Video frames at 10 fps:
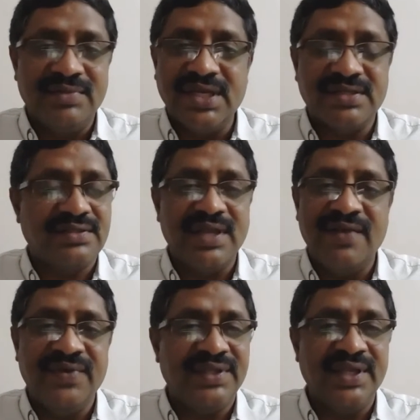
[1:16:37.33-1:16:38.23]
Yes,
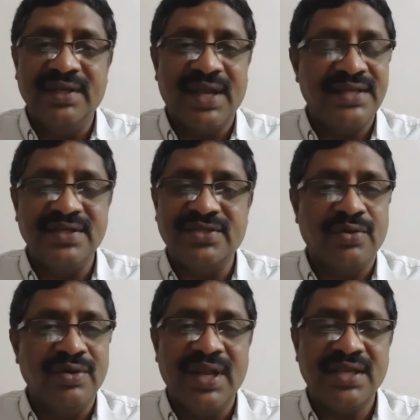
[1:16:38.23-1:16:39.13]
everything has its
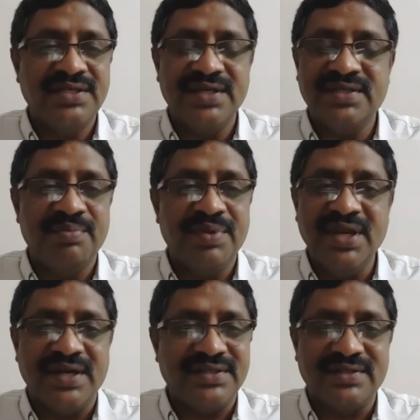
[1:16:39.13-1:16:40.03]
own gestation
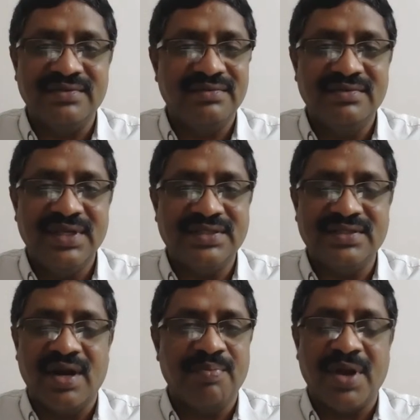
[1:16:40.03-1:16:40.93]
periods.
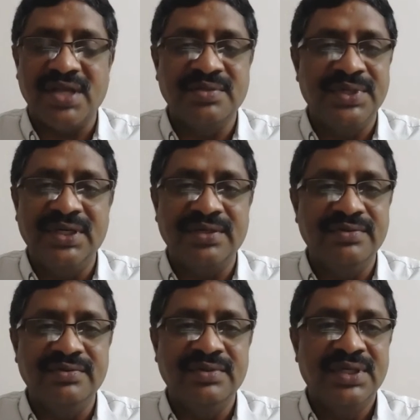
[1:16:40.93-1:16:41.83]
It's not possible
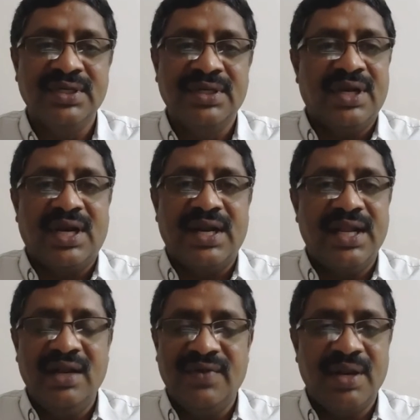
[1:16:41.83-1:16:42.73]
to
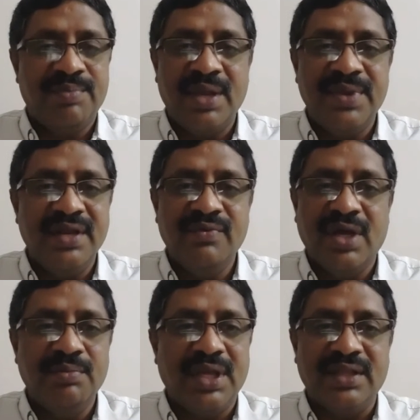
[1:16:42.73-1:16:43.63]
deliver a baby in
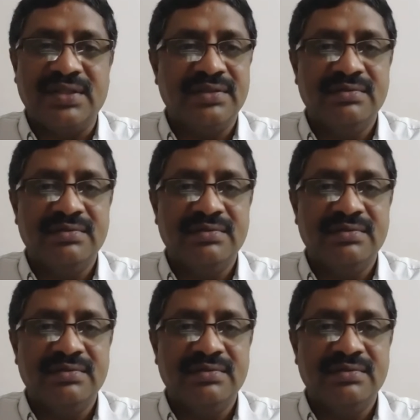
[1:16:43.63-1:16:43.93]
1 month.